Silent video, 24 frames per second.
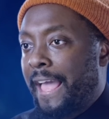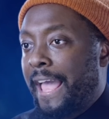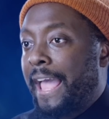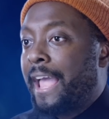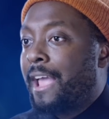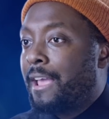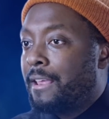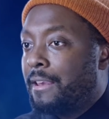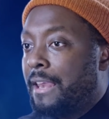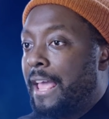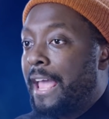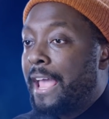
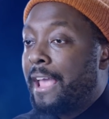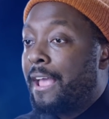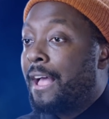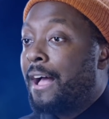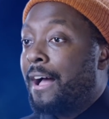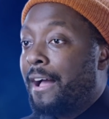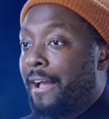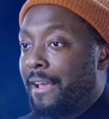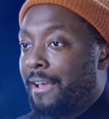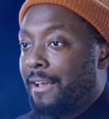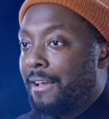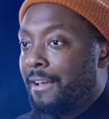And
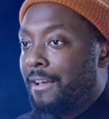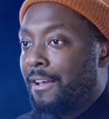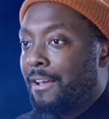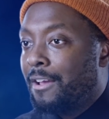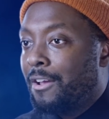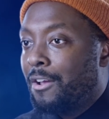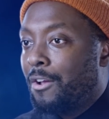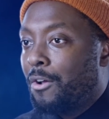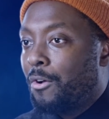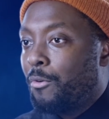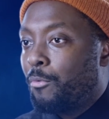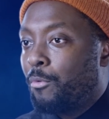AI
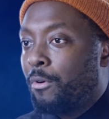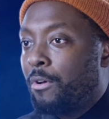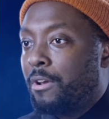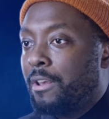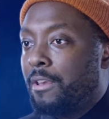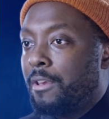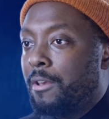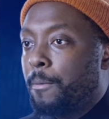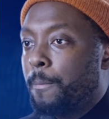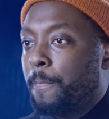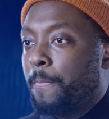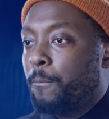
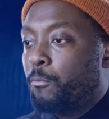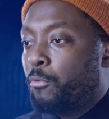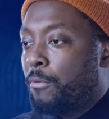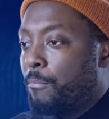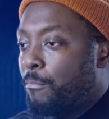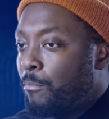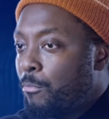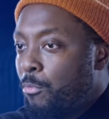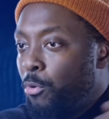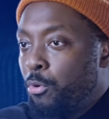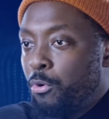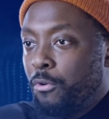would
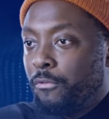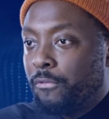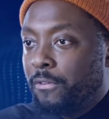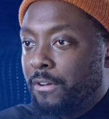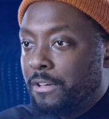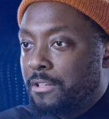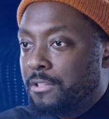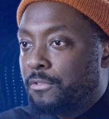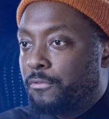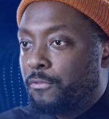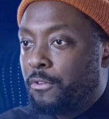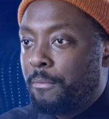remove
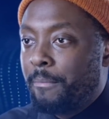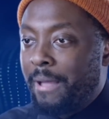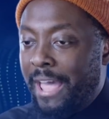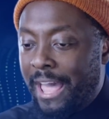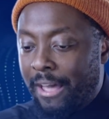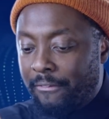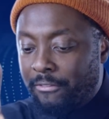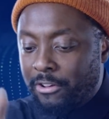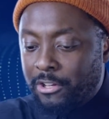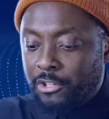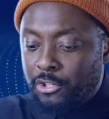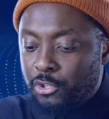us from
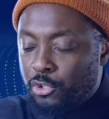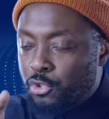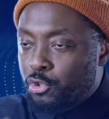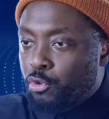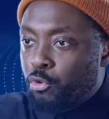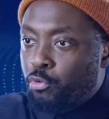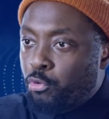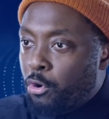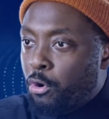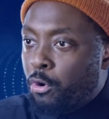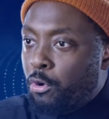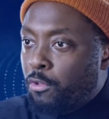having to
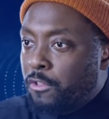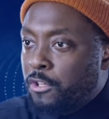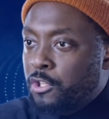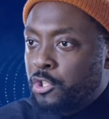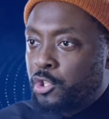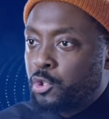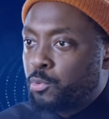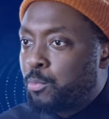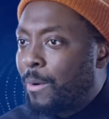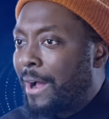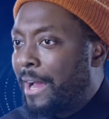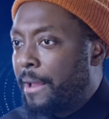scroll and
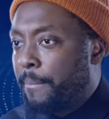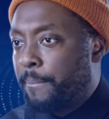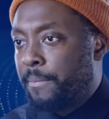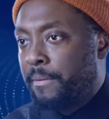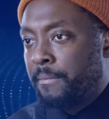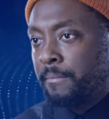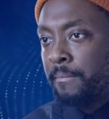swipe